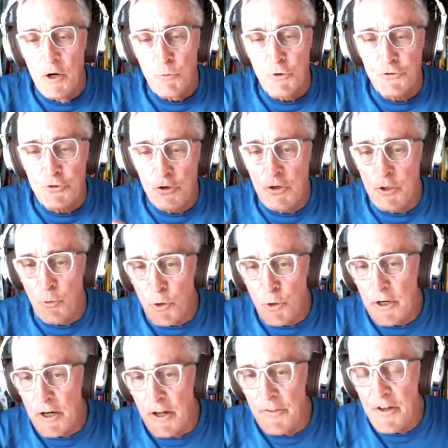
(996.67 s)
We're still going to
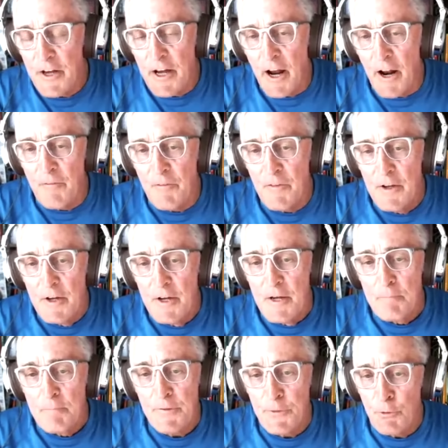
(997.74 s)
work on that,
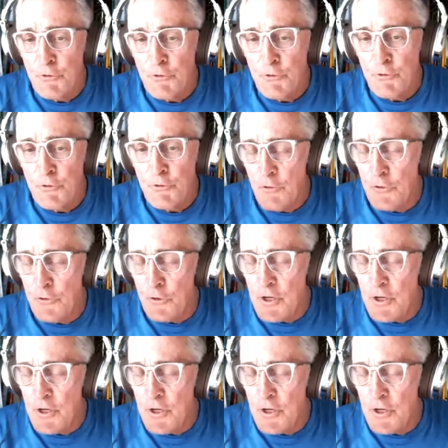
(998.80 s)
but those challenges are